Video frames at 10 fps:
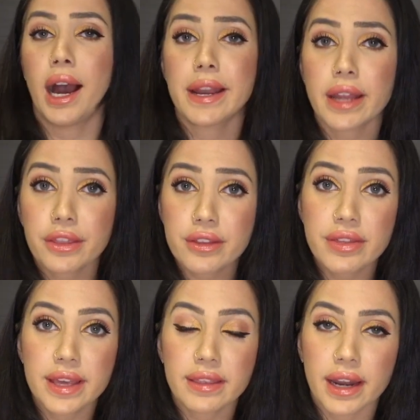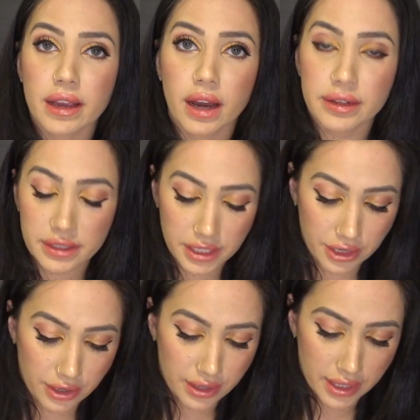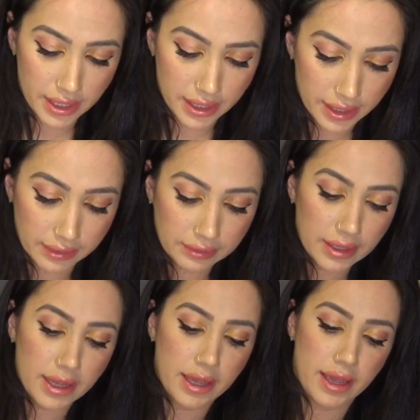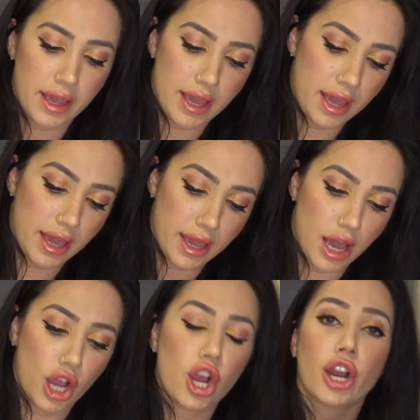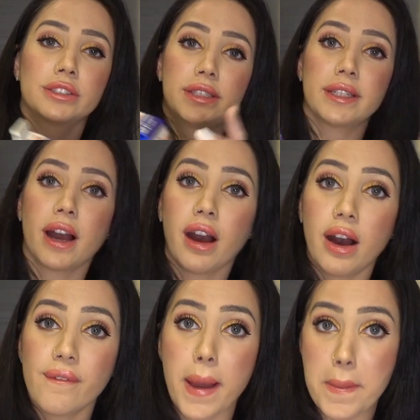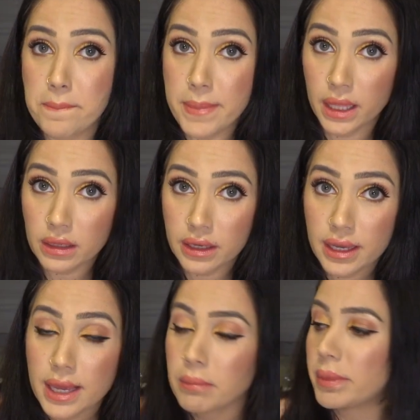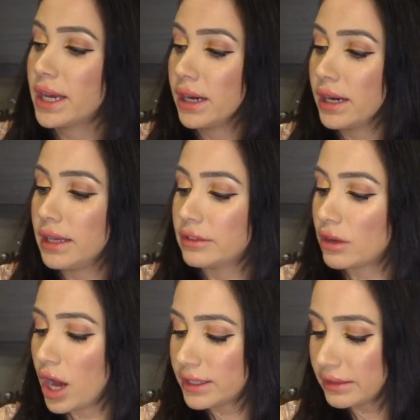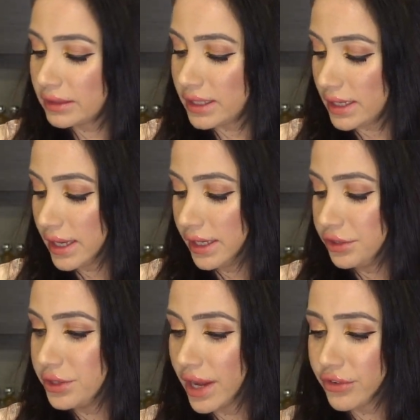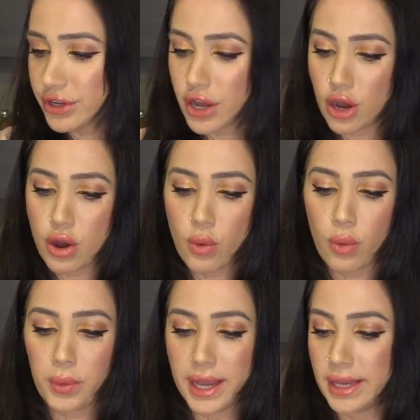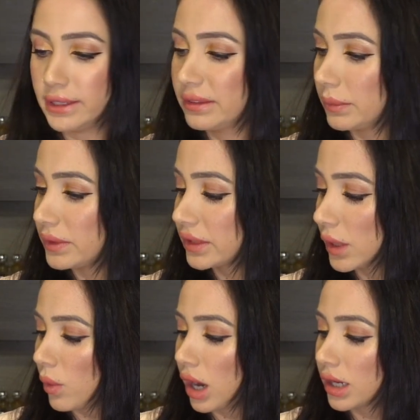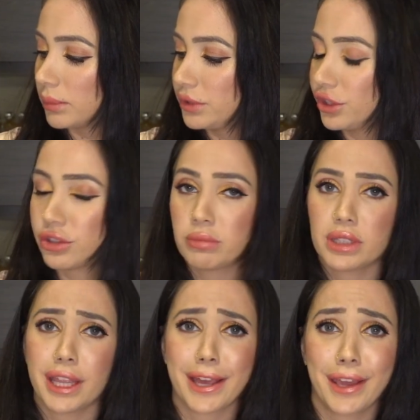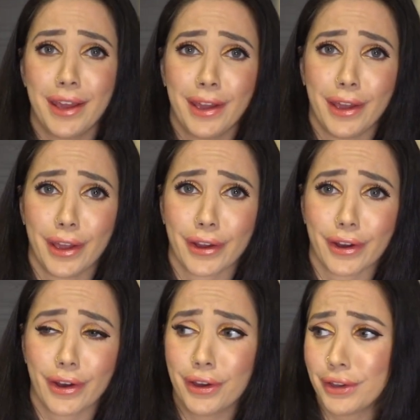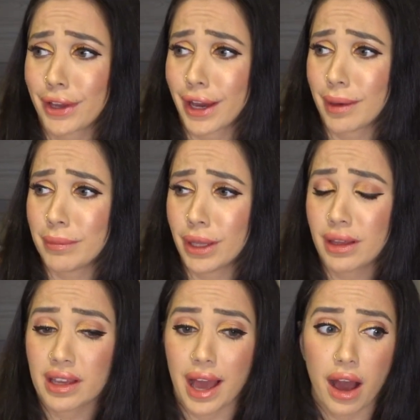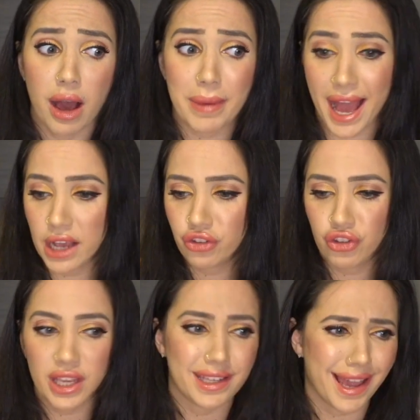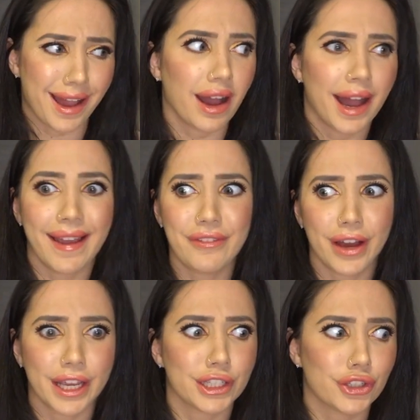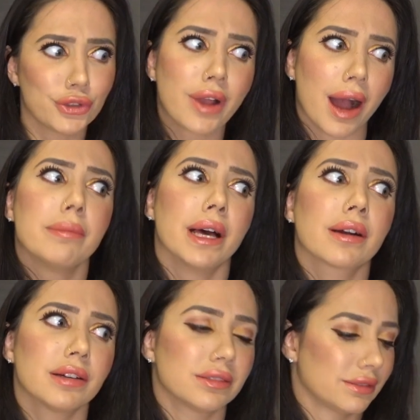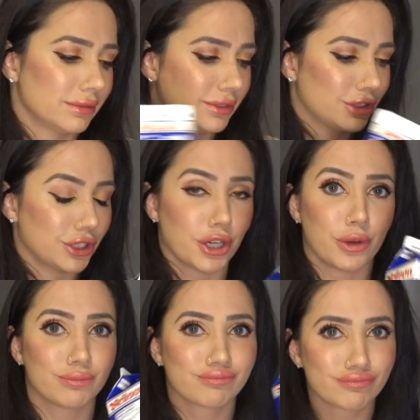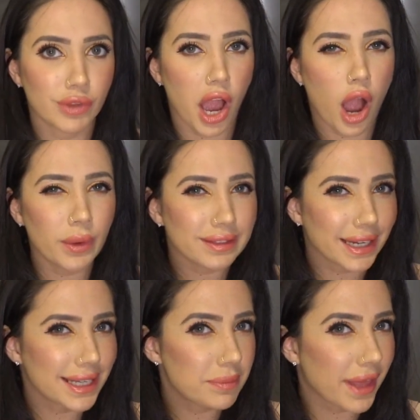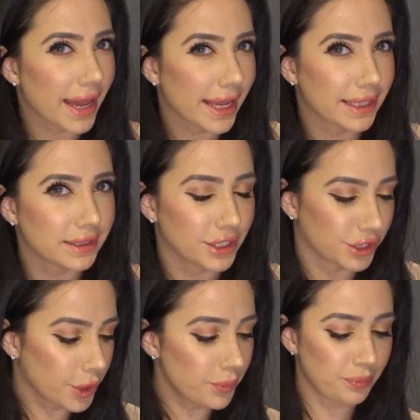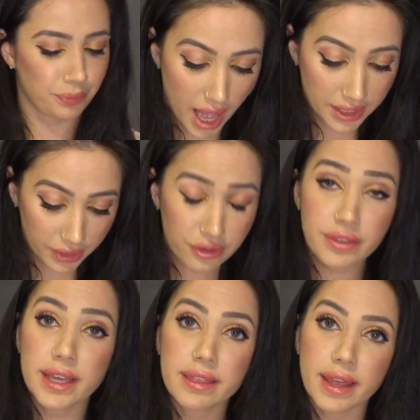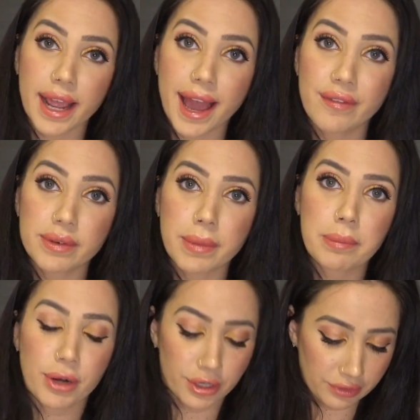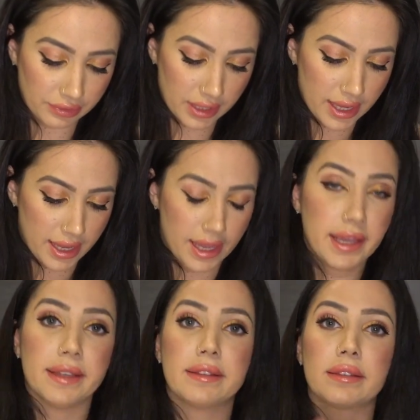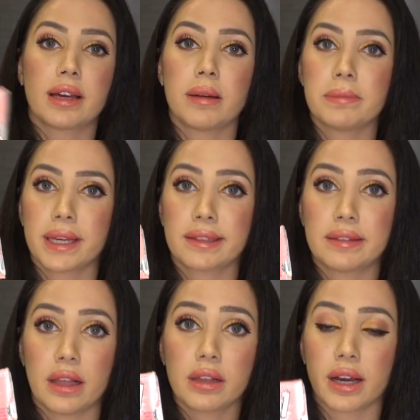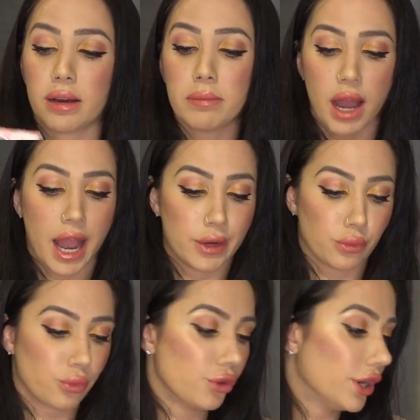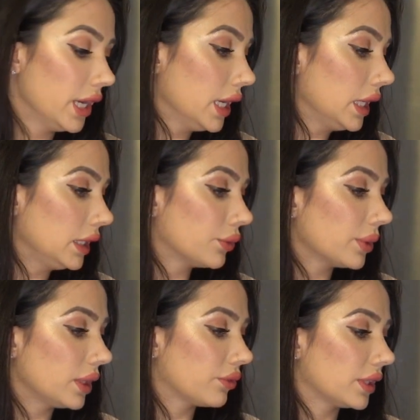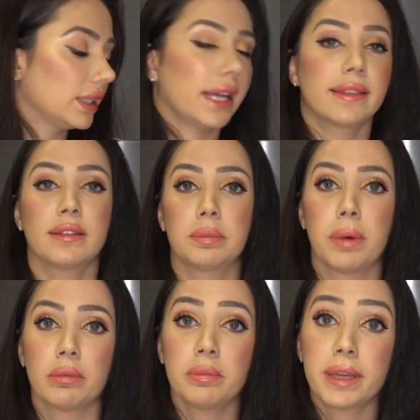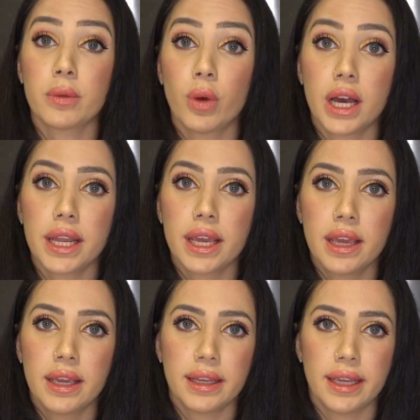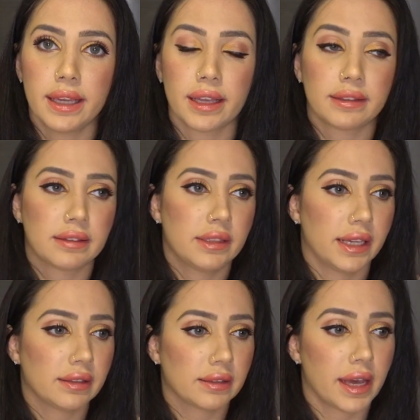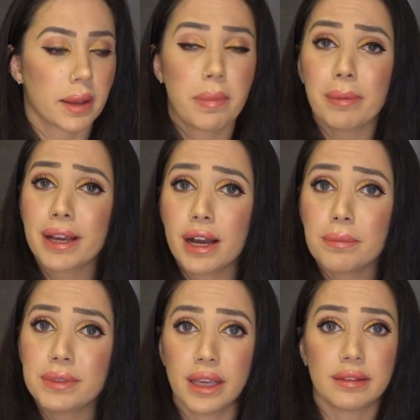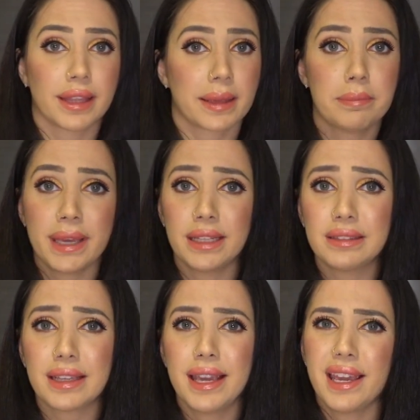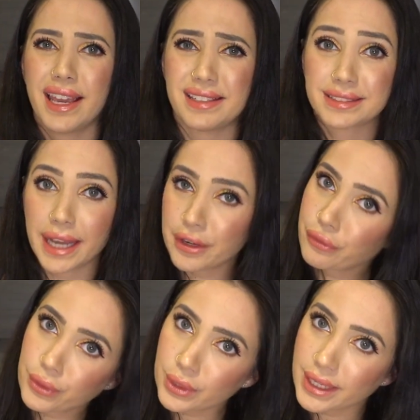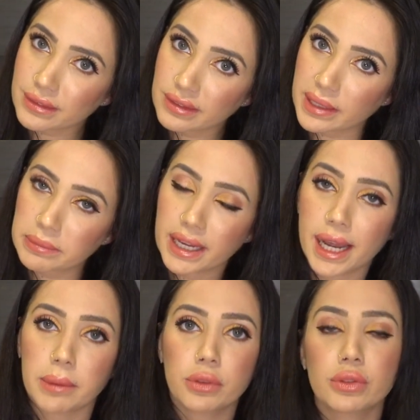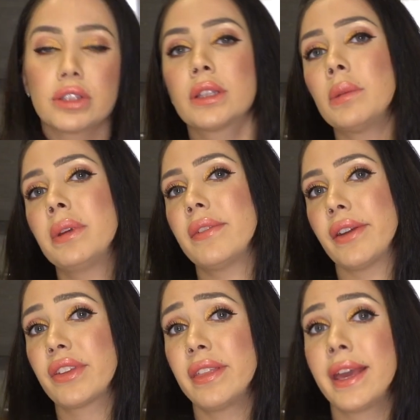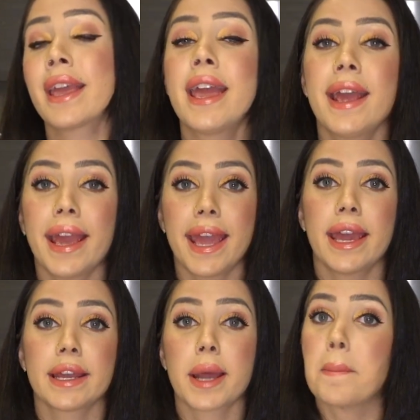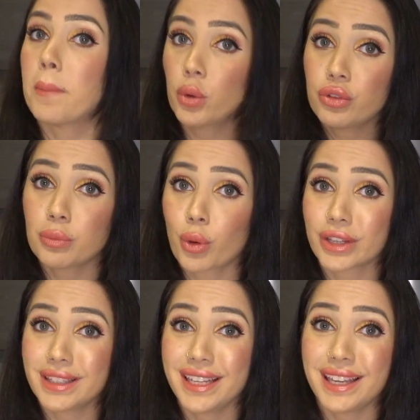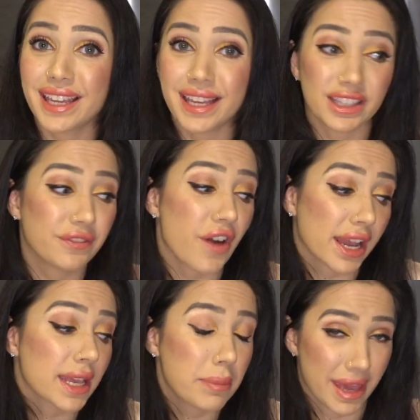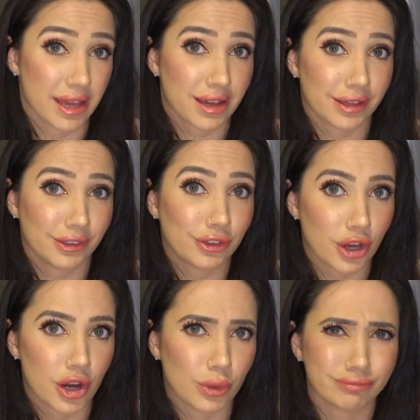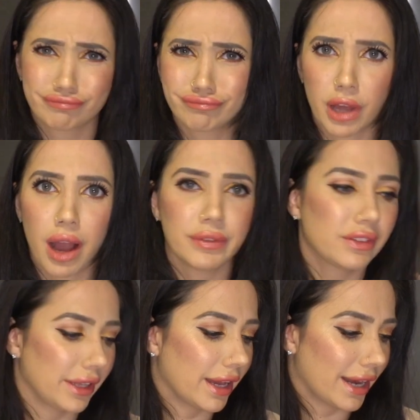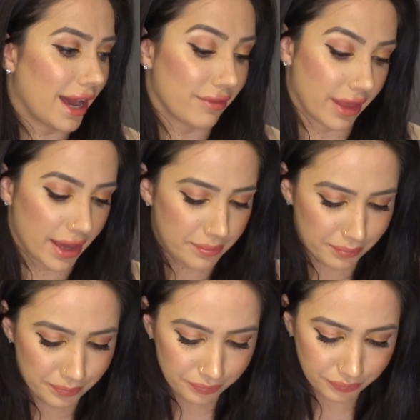Another thing that I got in here is a carton of milk, because honestly, you never know when someone's walk up to you and be like, hey girl, you got milk? Actually, yeah, I do got milk. So, always gotta keep that handy, you know? Another thing that I have in my purse is some Excel gum. I really, really, really like this bubble mint one. It tastes like bubble gum, tastes like mint, and it's kind of fruity at the same time. So it's a little bit of everything, and most importantly, it's pink. So, obviously I gotta have that.